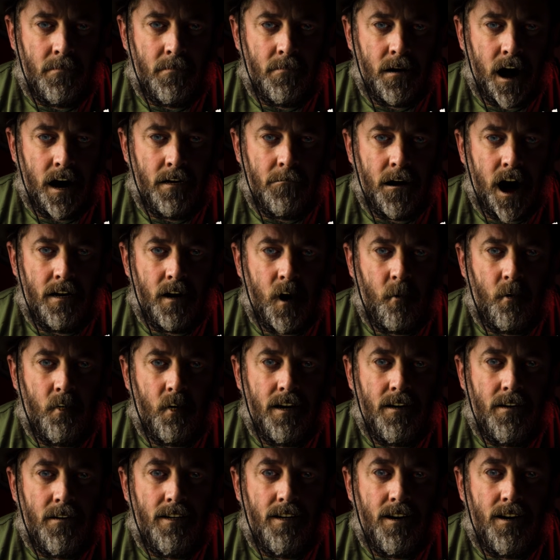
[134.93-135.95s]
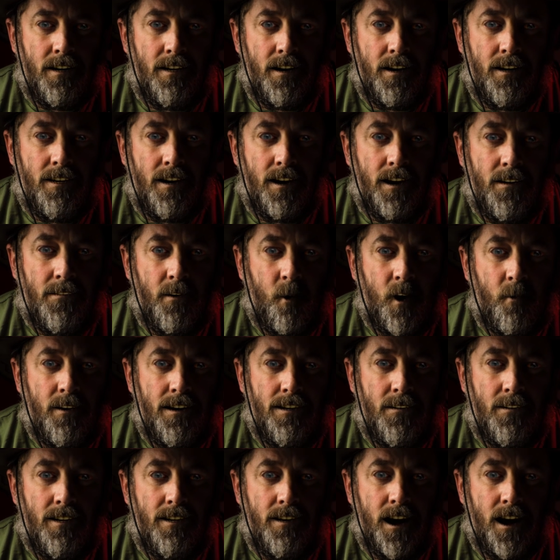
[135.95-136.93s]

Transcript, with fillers: Abiogenesis is the erroneous